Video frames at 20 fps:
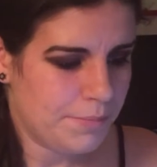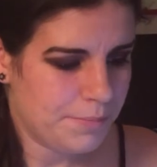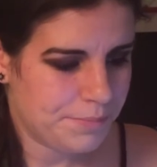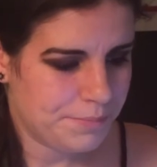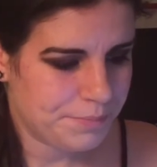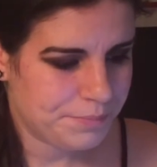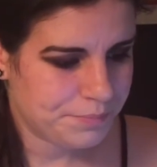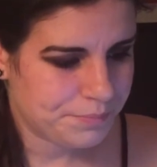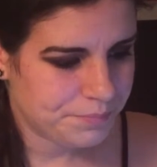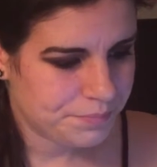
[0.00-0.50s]

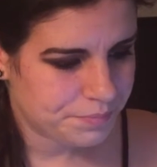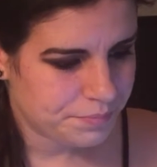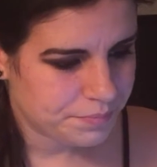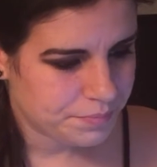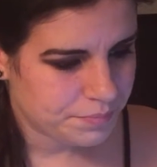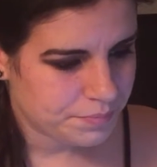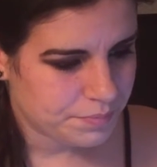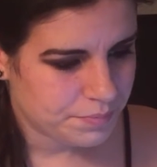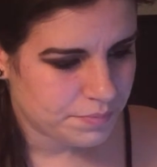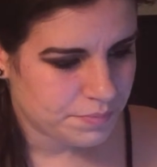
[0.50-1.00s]

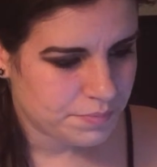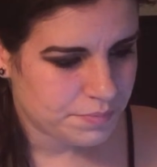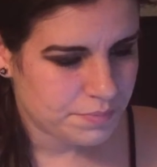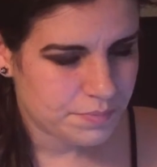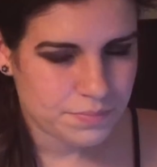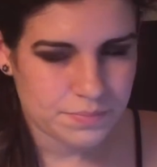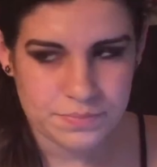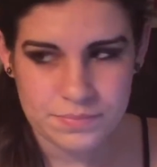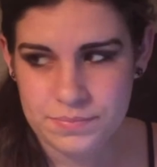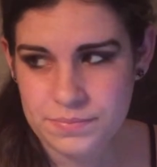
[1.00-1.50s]

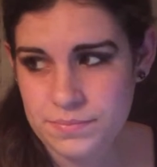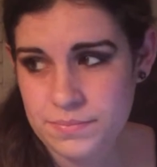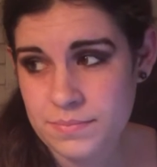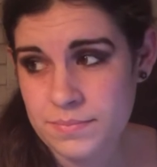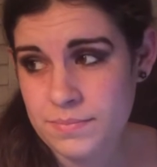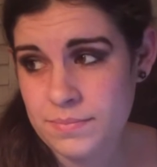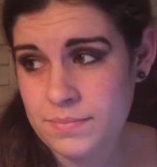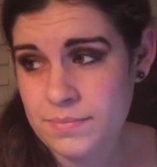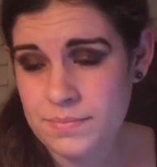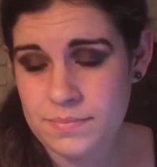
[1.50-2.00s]

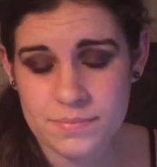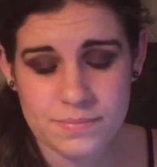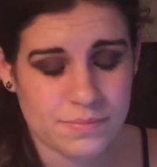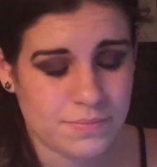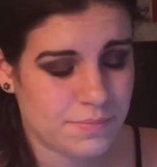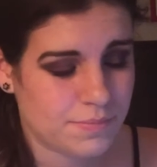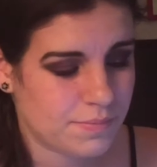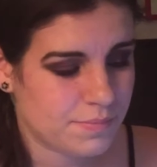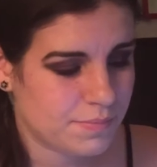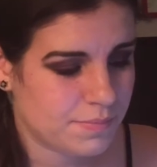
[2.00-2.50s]

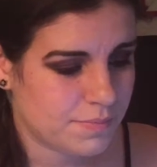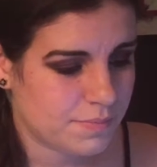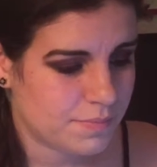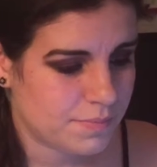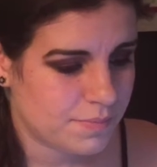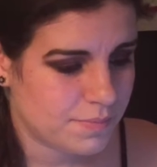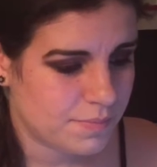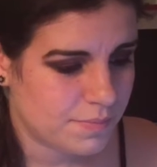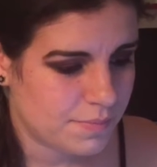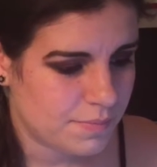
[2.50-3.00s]

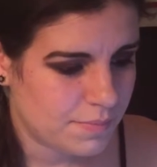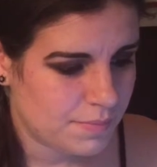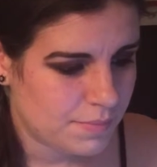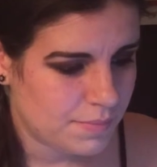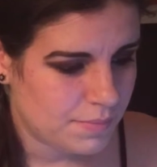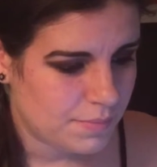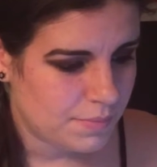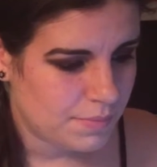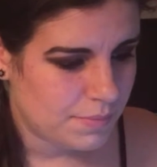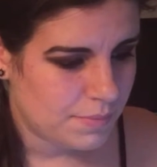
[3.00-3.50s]

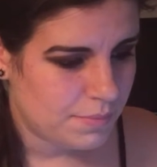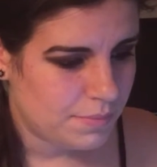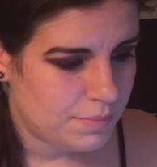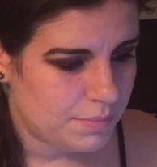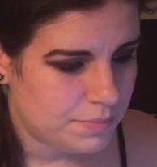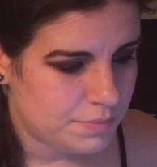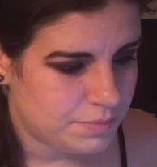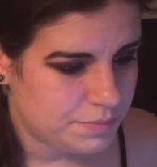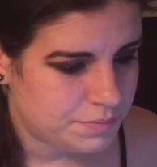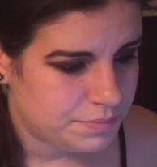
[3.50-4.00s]

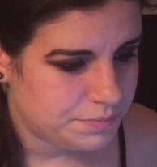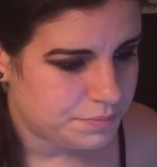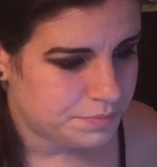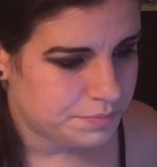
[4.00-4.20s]
(silence)